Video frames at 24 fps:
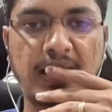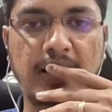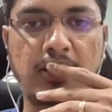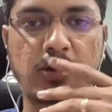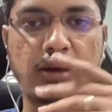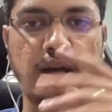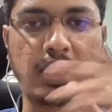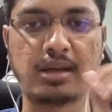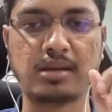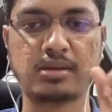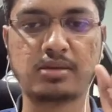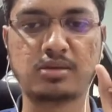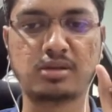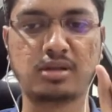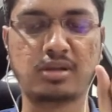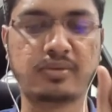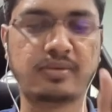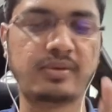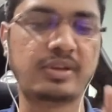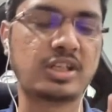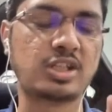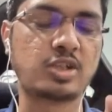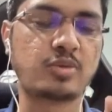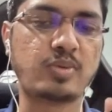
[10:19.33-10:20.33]
Okay, so the
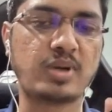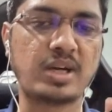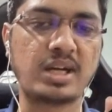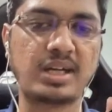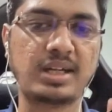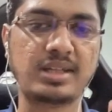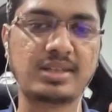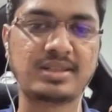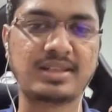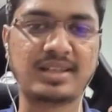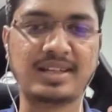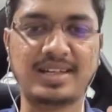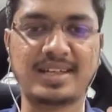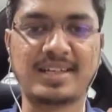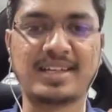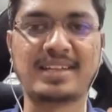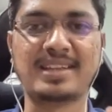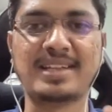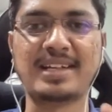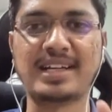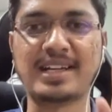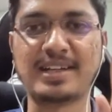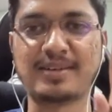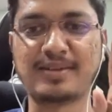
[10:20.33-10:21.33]
first part is clear
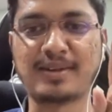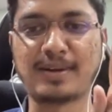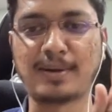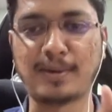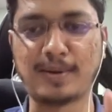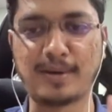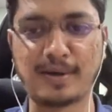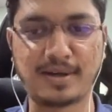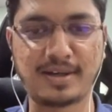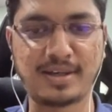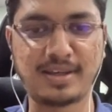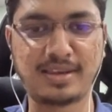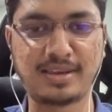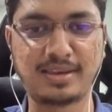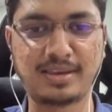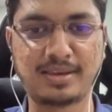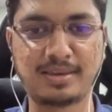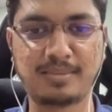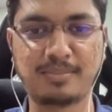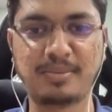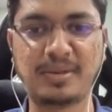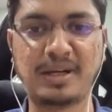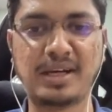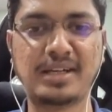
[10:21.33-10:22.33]
that our
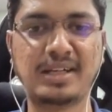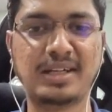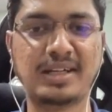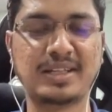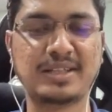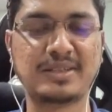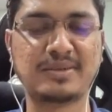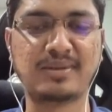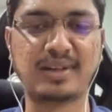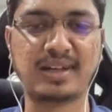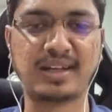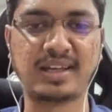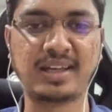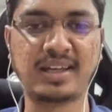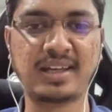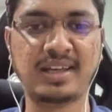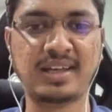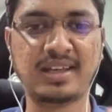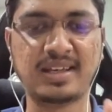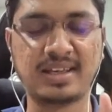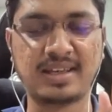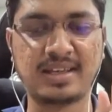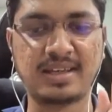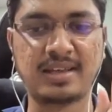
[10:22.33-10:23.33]
login part is working.
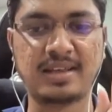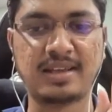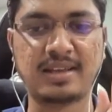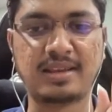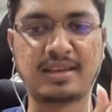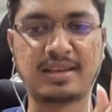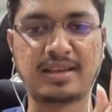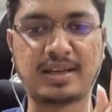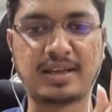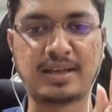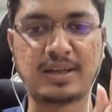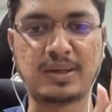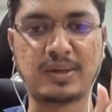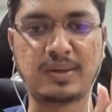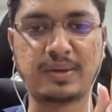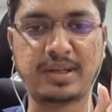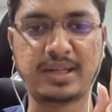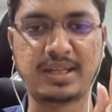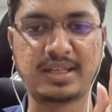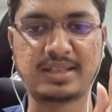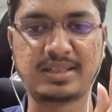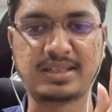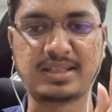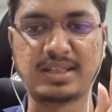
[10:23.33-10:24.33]
Now
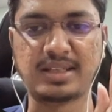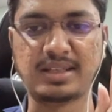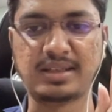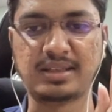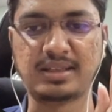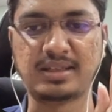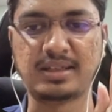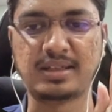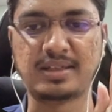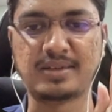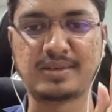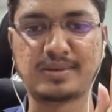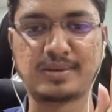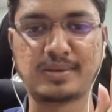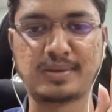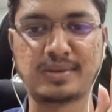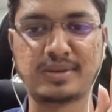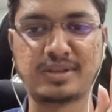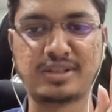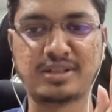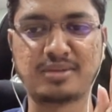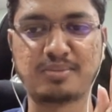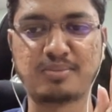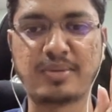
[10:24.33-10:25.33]
it is saying the guest
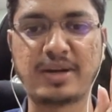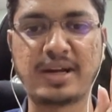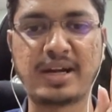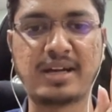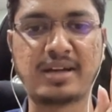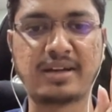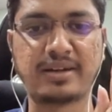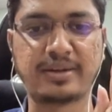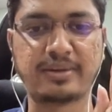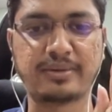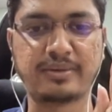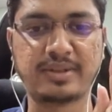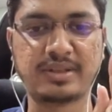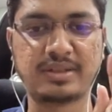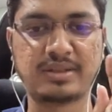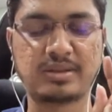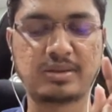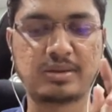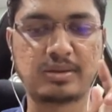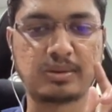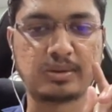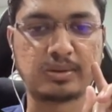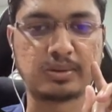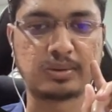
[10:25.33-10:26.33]
token is bad
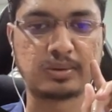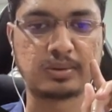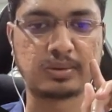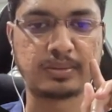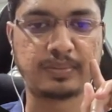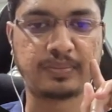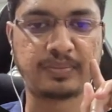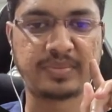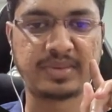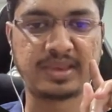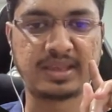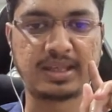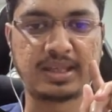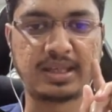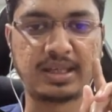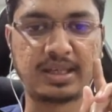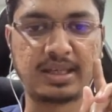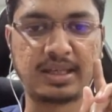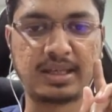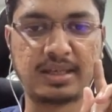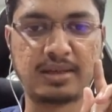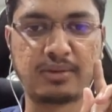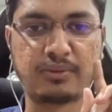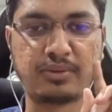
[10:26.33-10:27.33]
request. So
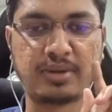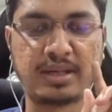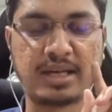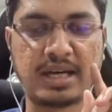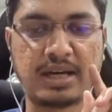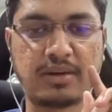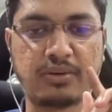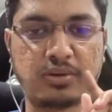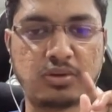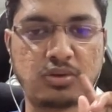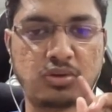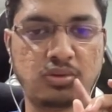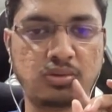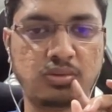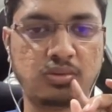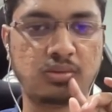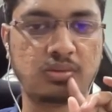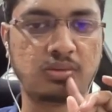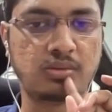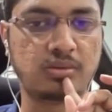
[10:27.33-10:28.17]
here we have issue.